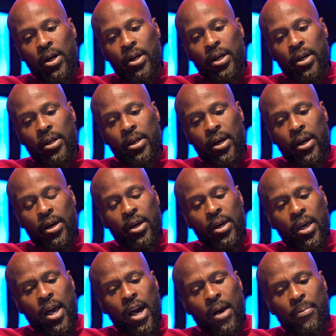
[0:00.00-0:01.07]
And then, yeah,
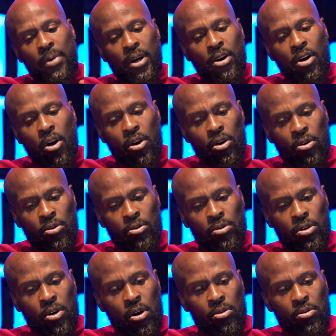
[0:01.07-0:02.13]
I met Carlos